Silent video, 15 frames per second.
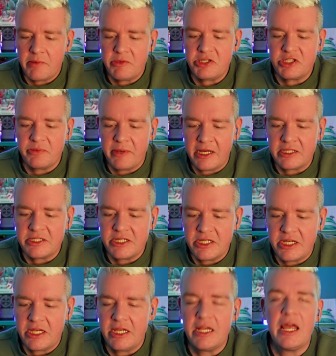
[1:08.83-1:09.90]
about to
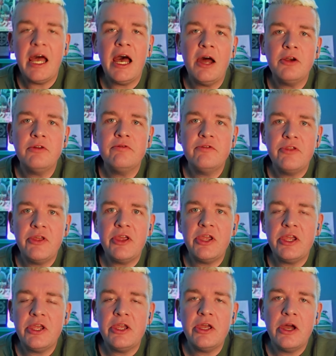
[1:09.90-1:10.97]
get out of
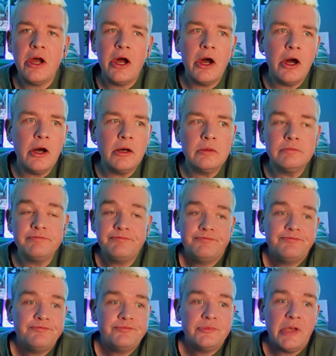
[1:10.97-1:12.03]
the,
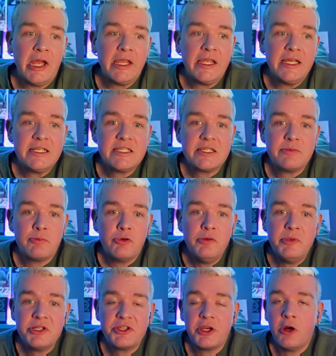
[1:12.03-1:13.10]
I guess, pretty
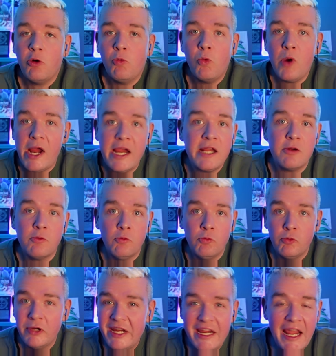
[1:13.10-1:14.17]
much like a weight
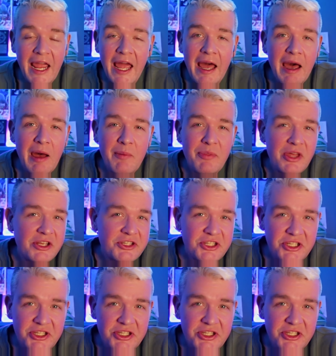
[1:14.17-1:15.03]
rehab that she's